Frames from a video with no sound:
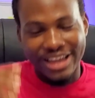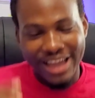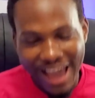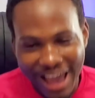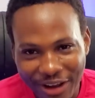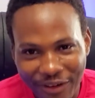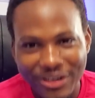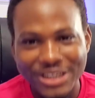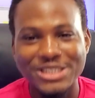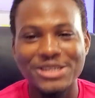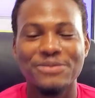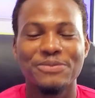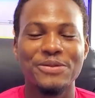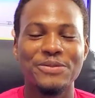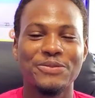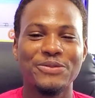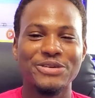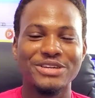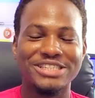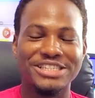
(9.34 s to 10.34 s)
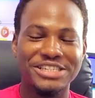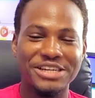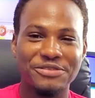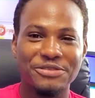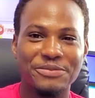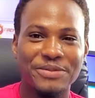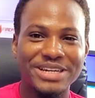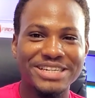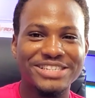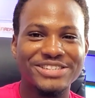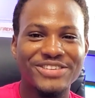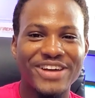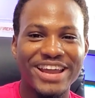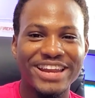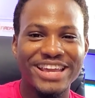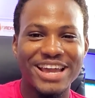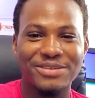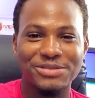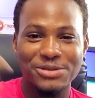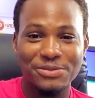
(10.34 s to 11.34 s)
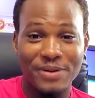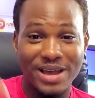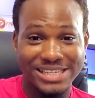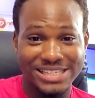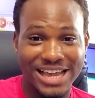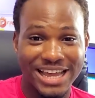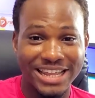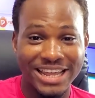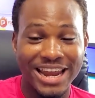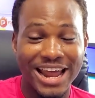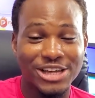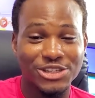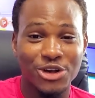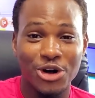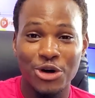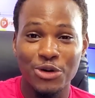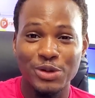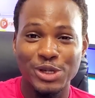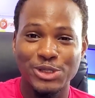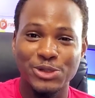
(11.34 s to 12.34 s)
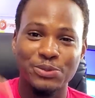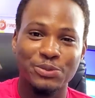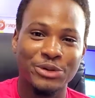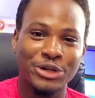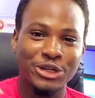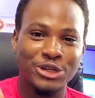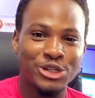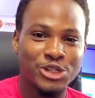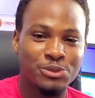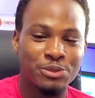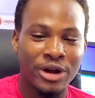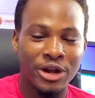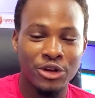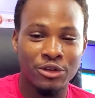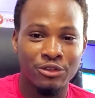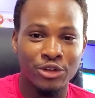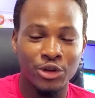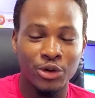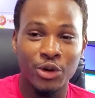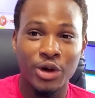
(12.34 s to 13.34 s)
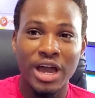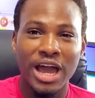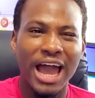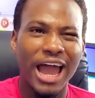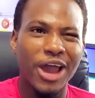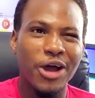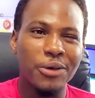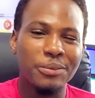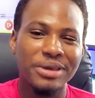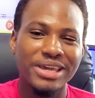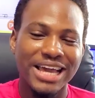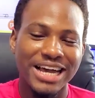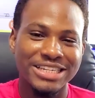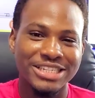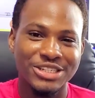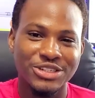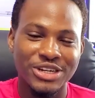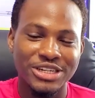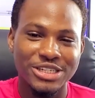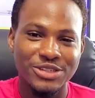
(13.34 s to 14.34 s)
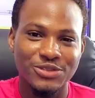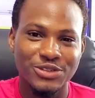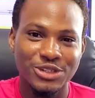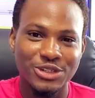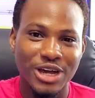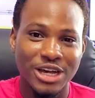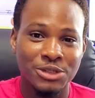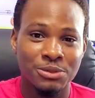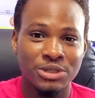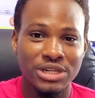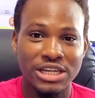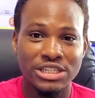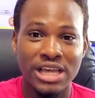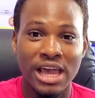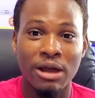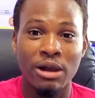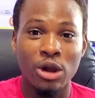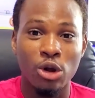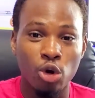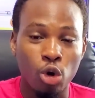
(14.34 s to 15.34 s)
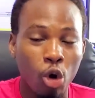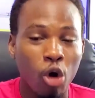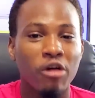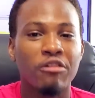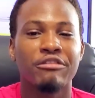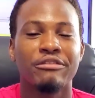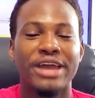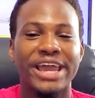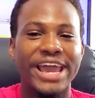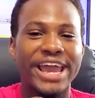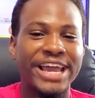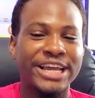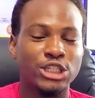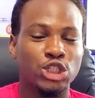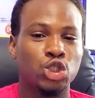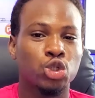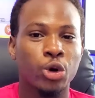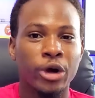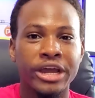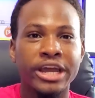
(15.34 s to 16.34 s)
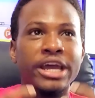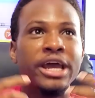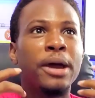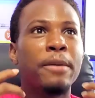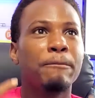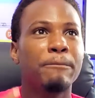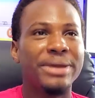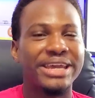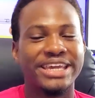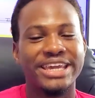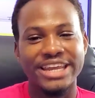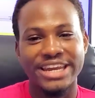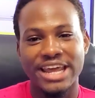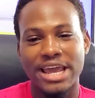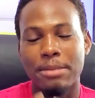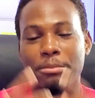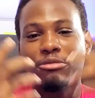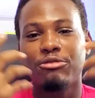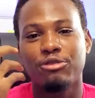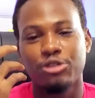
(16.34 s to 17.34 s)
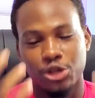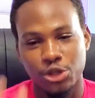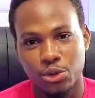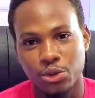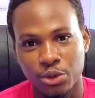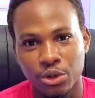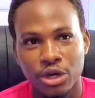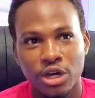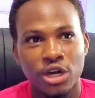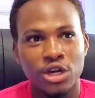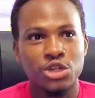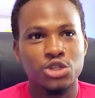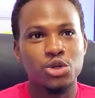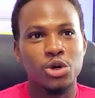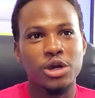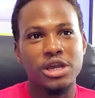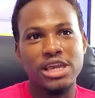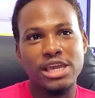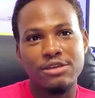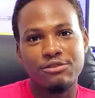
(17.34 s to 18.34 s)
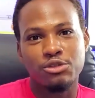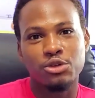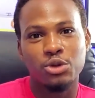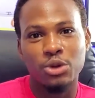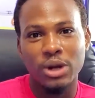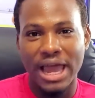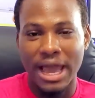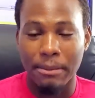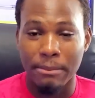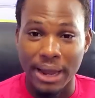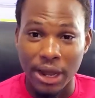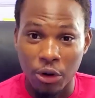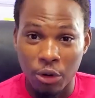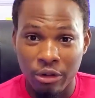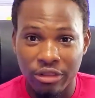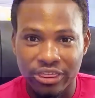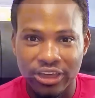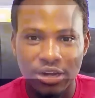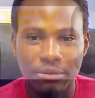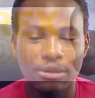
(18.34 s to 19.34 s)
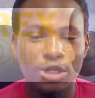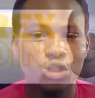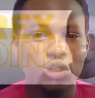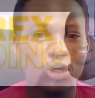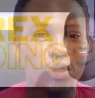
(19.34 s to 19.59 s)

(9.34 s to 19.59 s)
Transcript: Hello, what's up people? It's Jeff Benson right here. I'm super excited as always to bring you this brand new video. I hope you guys enjoyed this video as much as I love, enjoy making them for you. So if you do like my content, make